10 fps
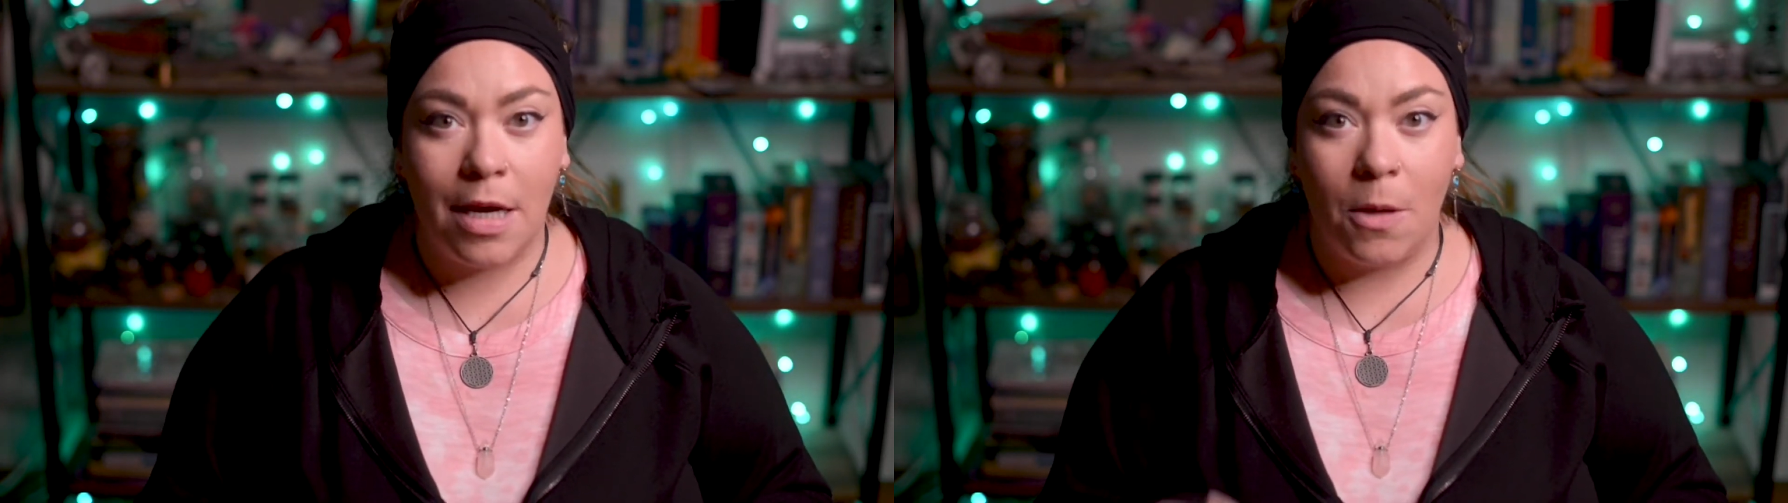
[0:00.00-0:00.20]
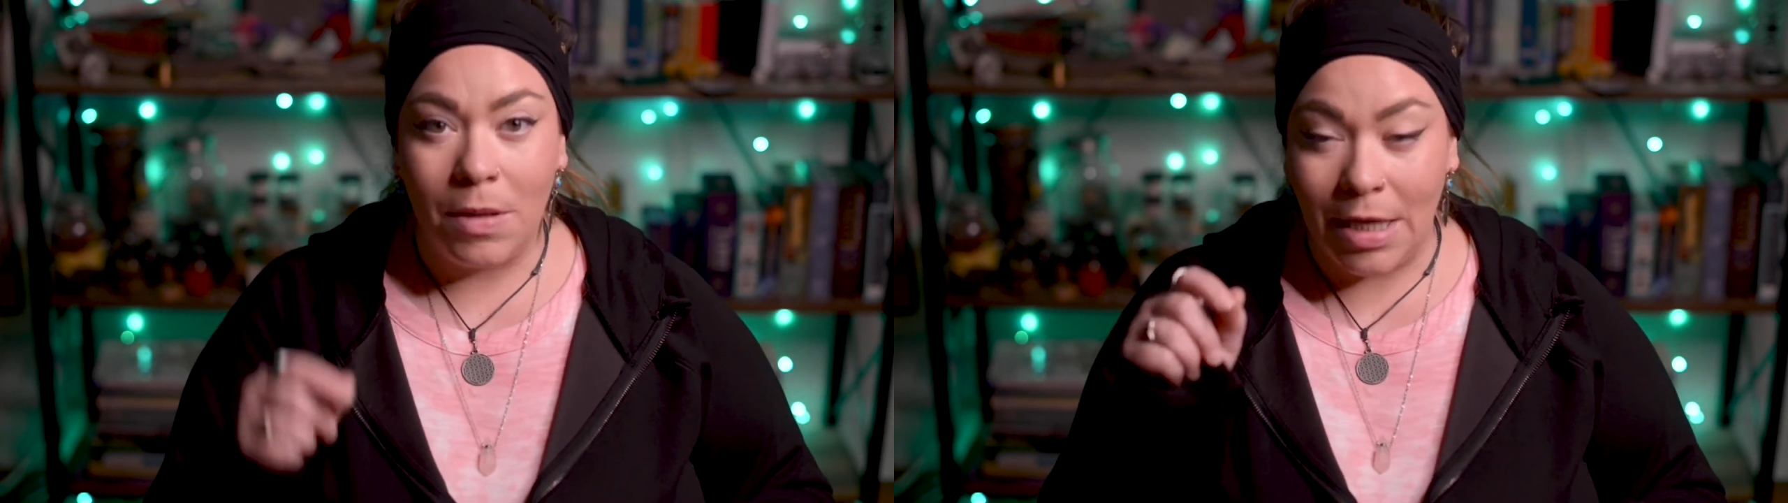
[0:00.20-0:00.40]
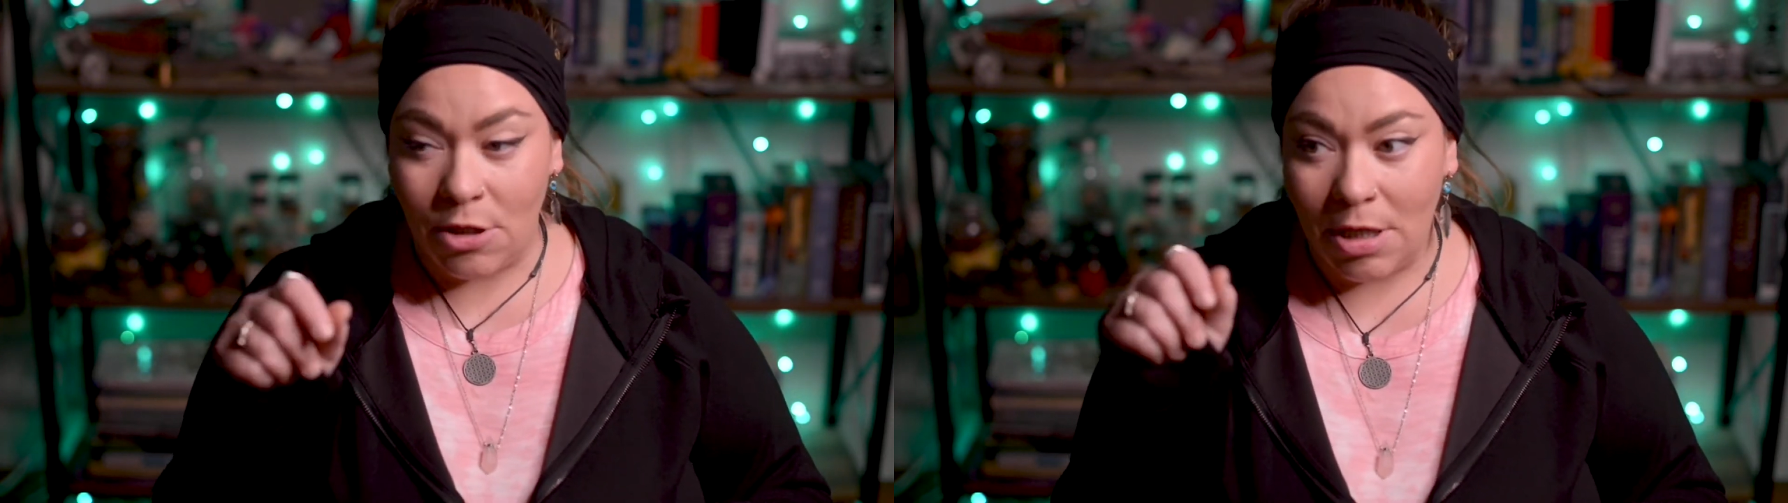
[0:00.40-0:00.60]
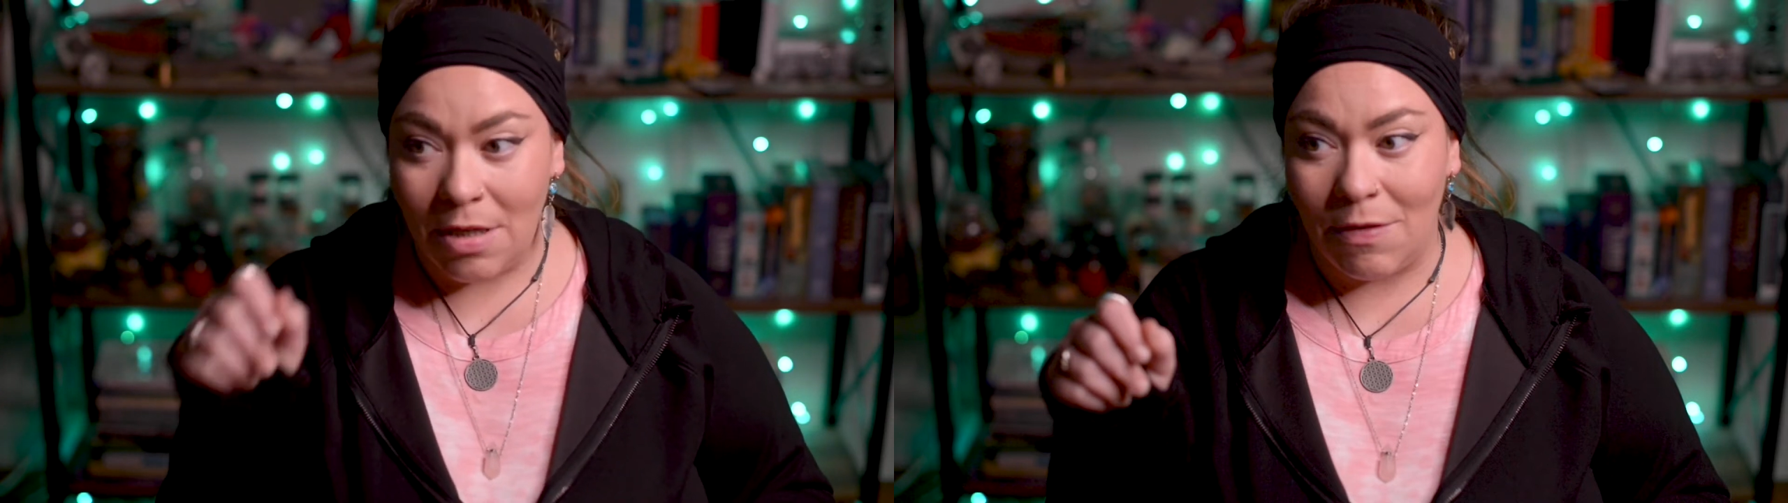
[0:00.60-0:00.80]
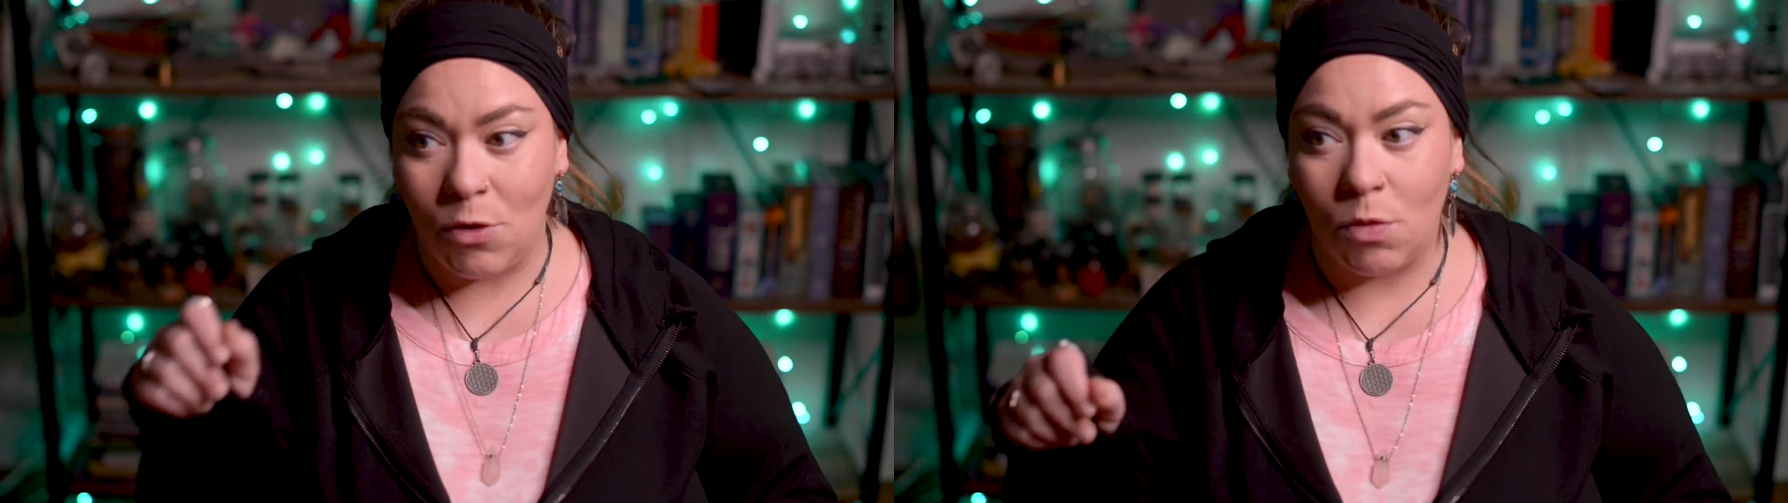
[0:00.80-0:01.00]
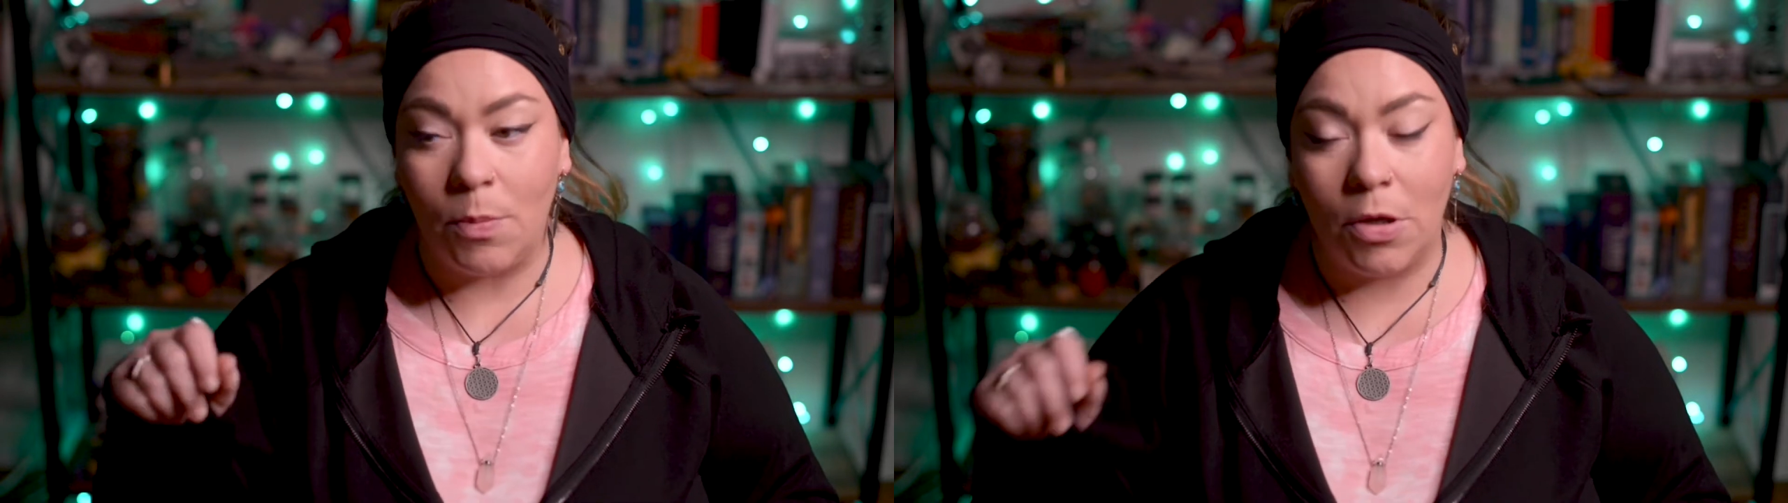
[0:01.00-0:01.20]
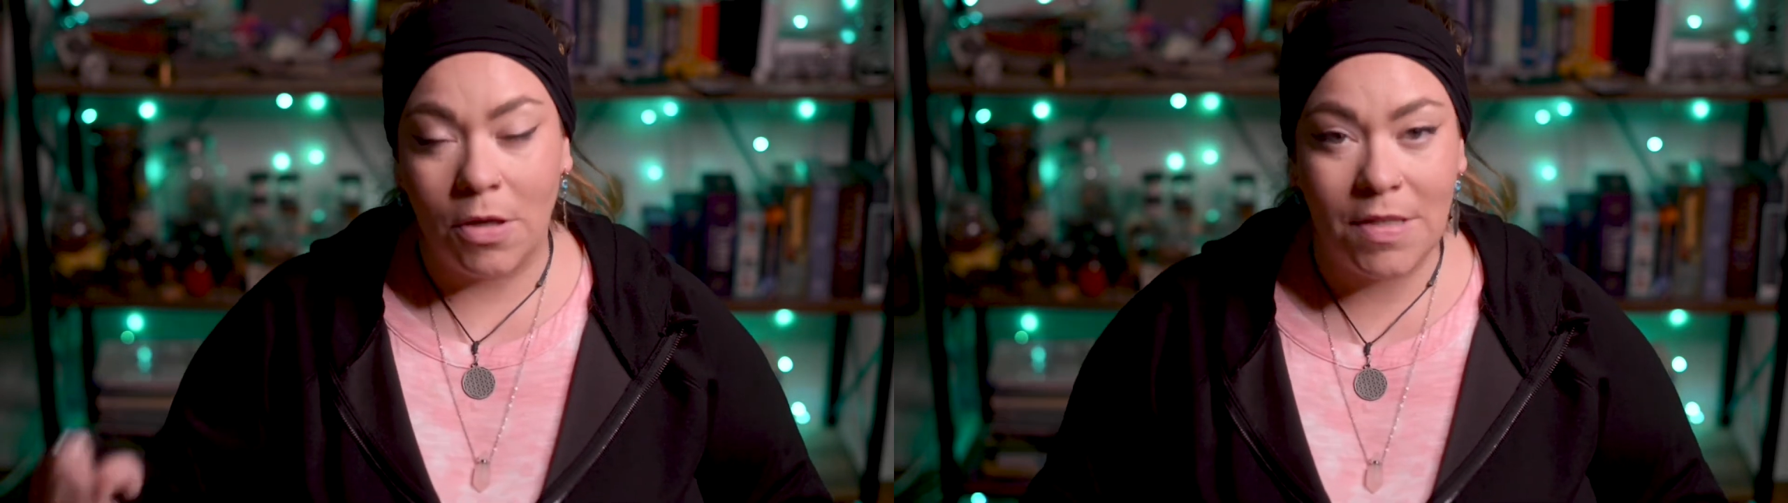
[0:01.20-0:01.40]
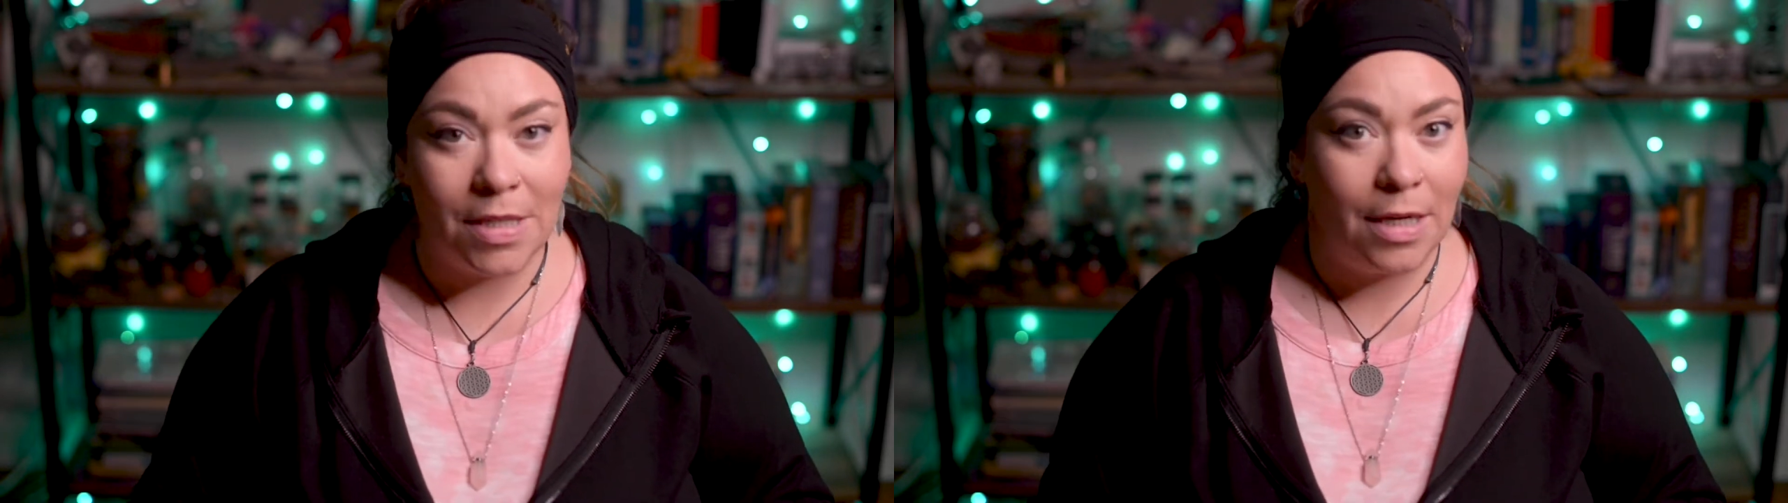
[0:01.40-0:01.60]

helping each individual person.